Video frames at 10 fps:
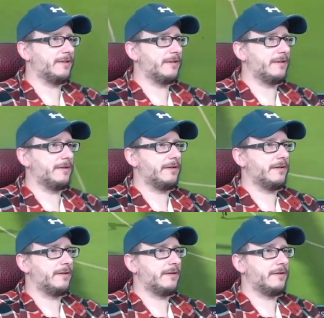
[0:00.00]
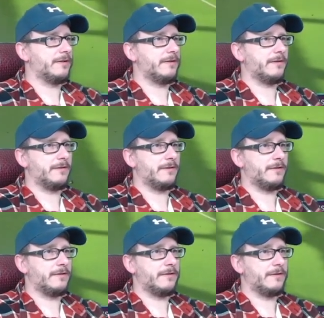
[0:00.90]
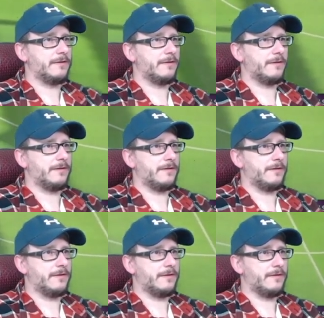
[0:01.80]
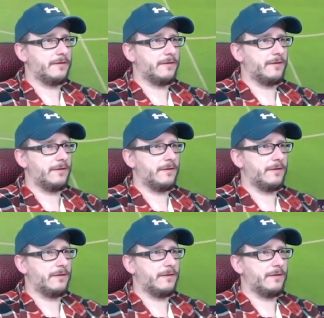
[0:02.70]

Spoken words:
[no speech]